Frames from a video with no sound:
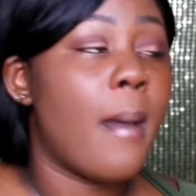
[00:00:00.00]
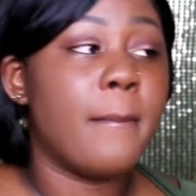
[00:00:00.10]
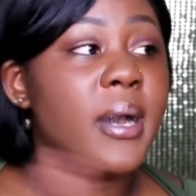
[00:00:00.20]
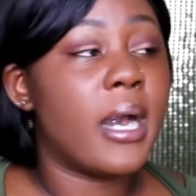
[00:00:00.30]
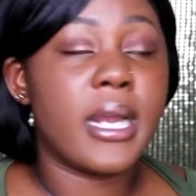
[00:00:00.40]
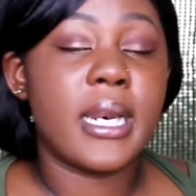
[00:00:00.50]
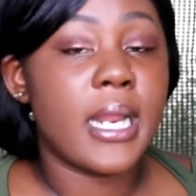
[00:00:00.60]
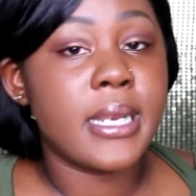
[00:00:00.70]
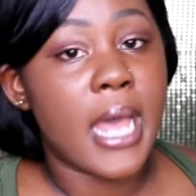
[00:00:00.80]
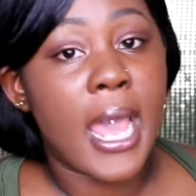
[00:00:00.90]
but other
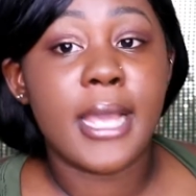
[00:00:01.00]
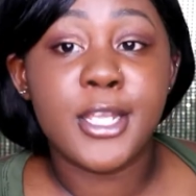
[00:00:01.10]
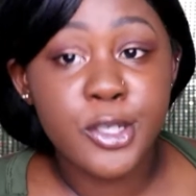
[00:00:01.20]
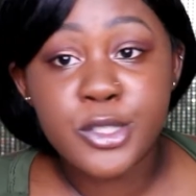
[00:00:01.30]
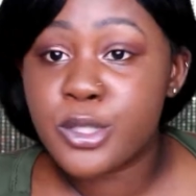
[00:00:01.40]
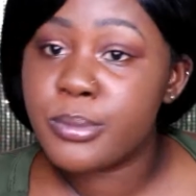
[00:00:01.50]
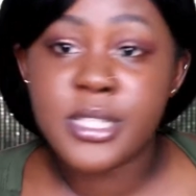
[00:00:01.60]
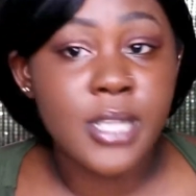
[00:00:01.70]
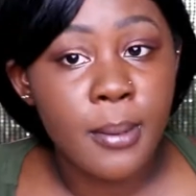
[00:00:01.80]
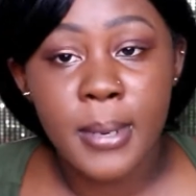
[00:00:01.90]
than that, YouTube is
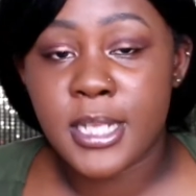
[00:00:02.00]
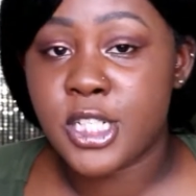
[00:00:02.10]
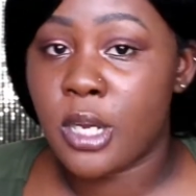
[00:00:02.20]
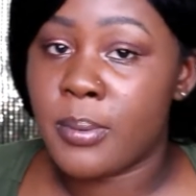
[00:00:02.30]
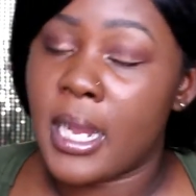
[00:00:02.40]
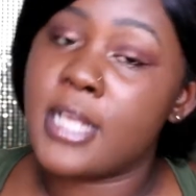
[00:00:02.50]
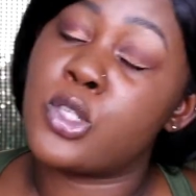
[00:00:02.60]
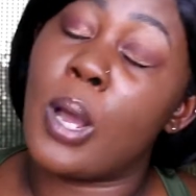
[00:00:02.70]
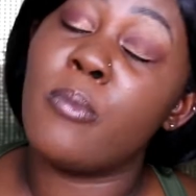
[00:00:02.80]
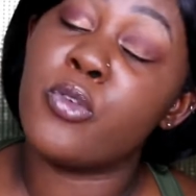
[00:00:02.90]
not my job, guys.
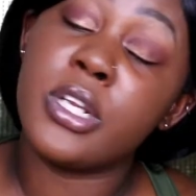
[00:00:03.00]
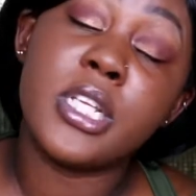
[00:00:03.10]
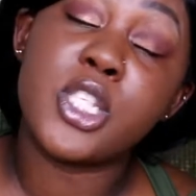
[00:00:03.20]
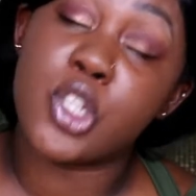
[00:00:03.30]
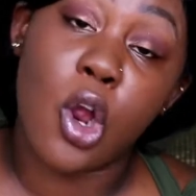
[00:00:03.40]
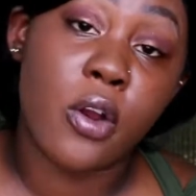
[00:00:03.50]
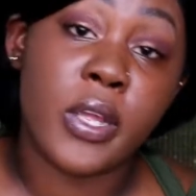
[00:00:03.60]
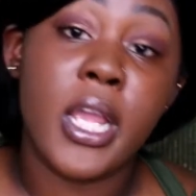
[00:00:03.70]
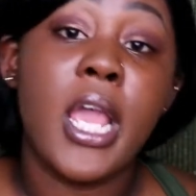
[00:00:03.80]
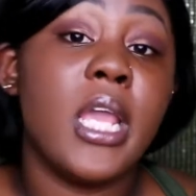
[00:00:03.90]
So I'm really
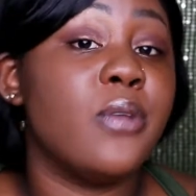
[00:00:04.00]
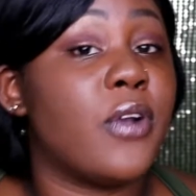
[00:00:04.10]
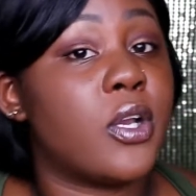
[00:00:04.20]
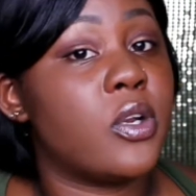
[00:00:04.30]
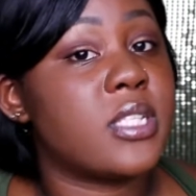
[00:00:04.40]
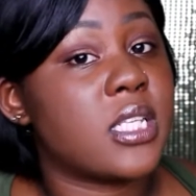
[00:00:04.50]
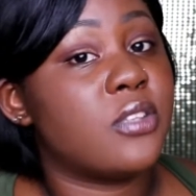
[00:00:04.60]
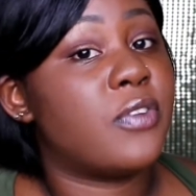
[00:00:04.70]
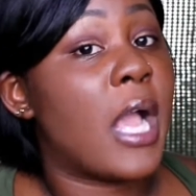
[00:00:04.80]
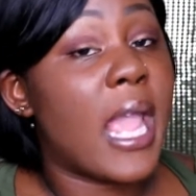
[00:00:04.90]
sorry if I cannot
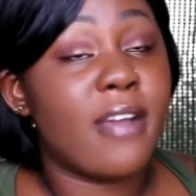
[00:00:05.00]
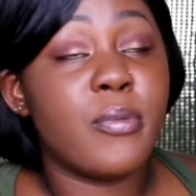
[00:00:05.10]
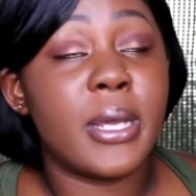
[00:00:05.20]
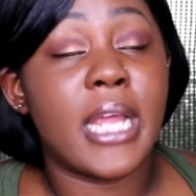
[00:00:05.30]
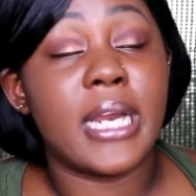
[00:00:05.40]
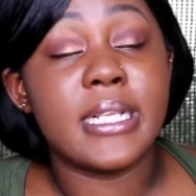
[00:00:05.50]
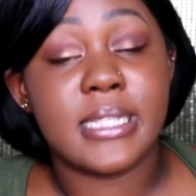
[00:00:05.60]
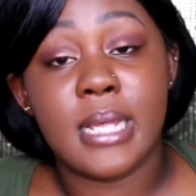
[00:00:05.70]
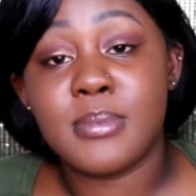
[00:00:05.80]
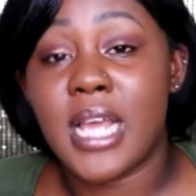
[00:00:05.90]
satisfy everybody at the
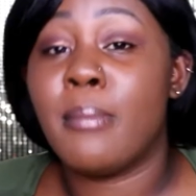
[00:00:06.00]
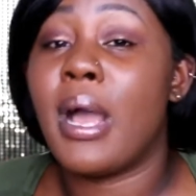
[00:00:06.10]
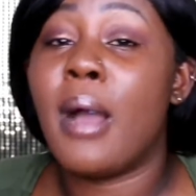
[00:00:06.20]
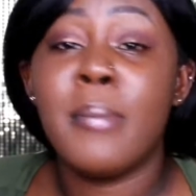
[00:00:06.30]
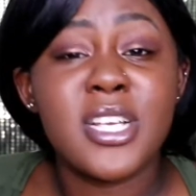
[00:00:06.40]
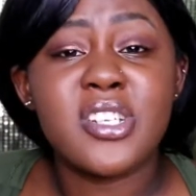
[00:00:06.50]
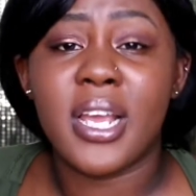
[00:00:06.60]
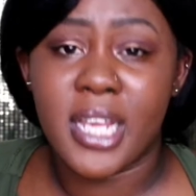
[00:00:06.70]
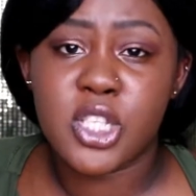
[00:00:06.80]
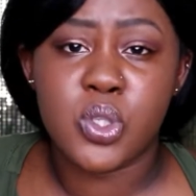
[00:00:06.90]
same time, but I'll make sure I
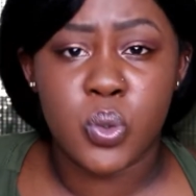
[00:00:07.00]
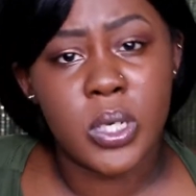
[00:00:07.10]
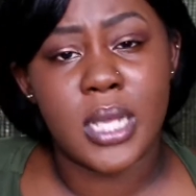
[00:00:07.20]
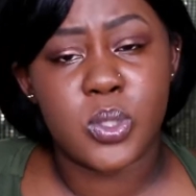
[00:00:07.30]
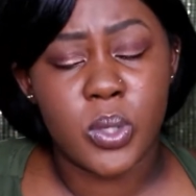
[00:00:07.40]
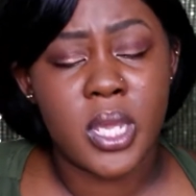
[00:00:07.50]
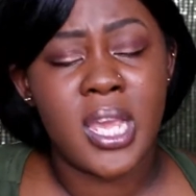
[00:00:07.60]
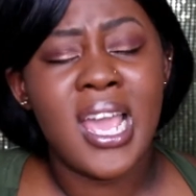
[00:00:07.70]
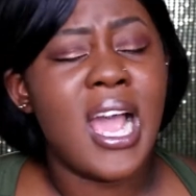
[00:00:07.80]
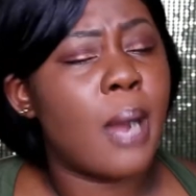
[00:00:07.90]
get to you guys, okay?
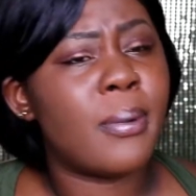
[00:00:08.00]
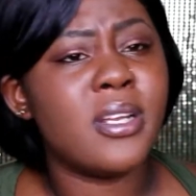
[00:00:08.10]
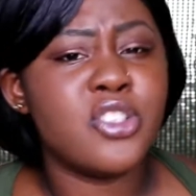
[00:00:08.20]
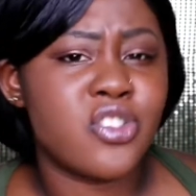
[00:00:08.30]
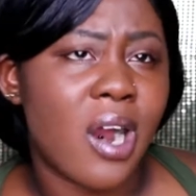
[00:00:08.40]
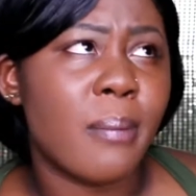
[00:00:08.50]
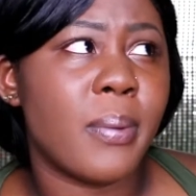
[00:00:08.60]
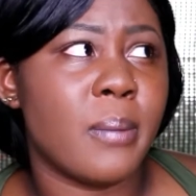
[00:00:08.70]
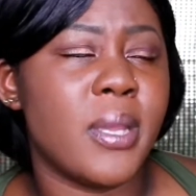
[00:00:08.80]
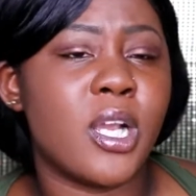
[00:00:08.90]
I'll probably
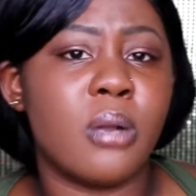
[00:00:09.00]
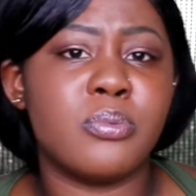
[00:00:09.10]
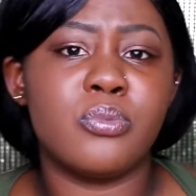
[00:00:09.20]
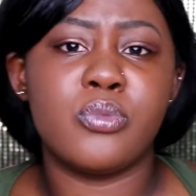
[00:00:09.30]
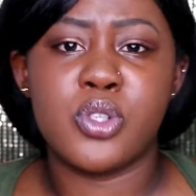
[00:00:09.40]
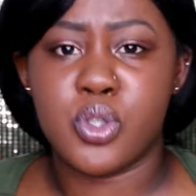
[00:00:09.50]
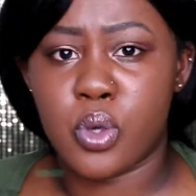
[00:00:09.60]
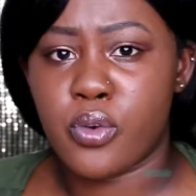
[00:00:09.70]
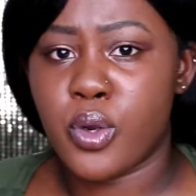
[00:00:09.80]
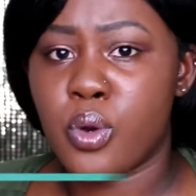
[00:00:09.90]
drop a makeup
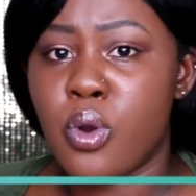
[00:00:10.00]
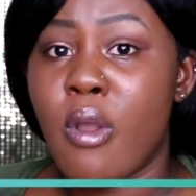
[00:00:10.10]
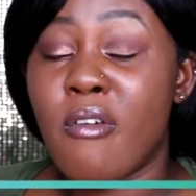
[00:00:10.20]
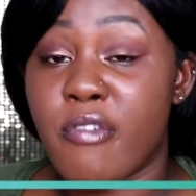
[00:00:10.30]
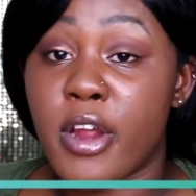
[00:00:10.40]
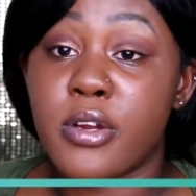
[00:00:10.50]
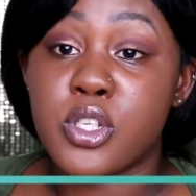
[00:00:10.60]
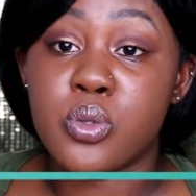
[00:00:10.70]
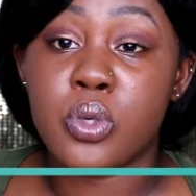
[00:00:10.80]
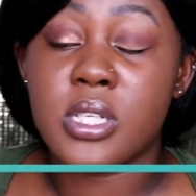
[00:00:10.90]
tutorial very
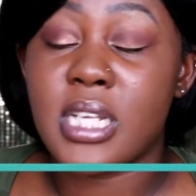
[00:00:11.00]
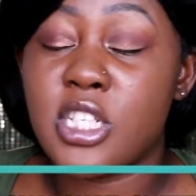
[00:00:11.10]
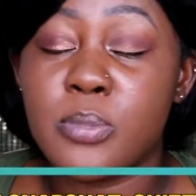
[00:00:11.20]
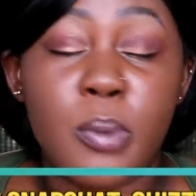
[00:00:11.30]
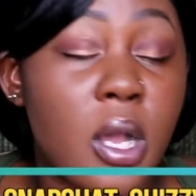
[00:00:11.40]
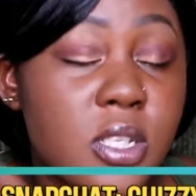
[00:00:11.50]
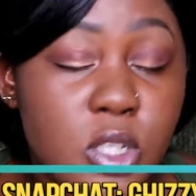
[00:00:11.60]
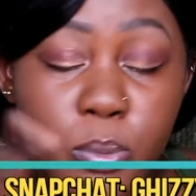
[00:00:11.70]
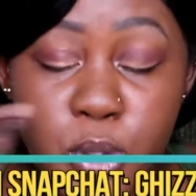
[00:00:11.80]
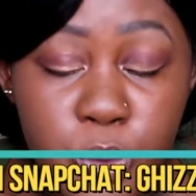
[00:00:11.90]
soon because I just bought
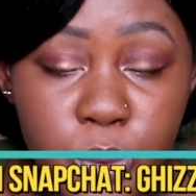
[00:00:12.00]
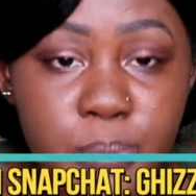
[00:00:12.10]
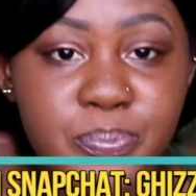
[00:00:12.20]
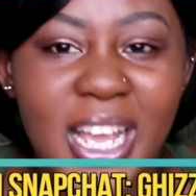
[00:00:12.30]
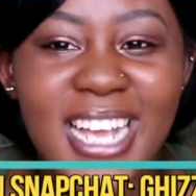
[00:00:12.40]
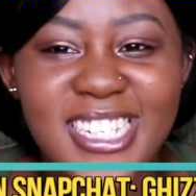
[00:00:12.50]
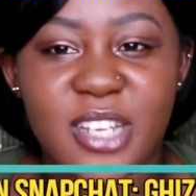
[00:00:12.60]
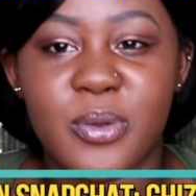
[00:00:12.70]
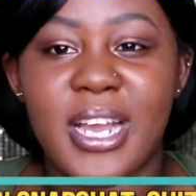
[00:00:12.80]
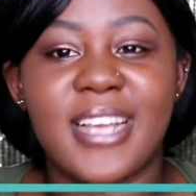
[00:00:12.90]
some new
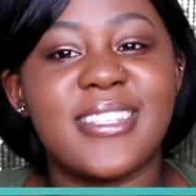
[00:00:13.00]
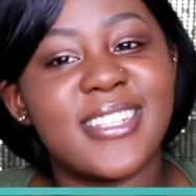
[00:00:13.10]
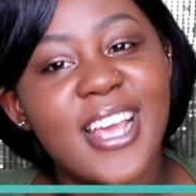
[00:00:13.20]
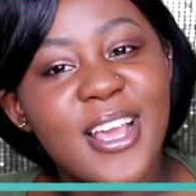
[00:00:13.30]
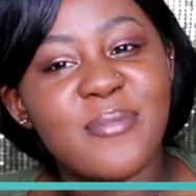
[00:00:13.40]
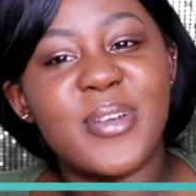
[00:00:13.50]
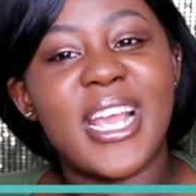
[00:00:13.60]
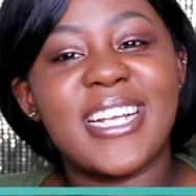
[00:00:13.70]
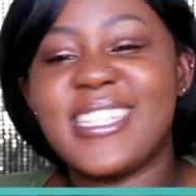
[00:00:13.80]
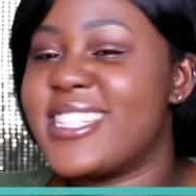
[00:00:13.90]
eyeshadow, guys. But
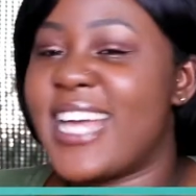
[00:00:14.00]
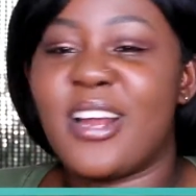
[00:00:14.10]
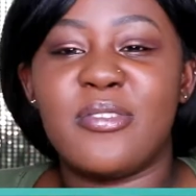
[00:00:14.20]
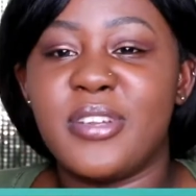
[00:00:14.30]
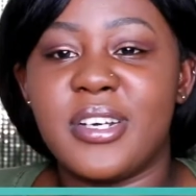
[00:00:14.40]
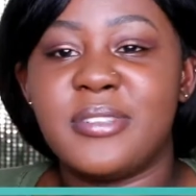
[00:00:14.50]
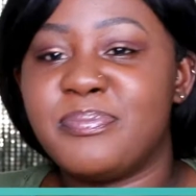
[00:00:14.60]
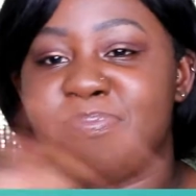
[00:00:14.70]
yeah, this is out of the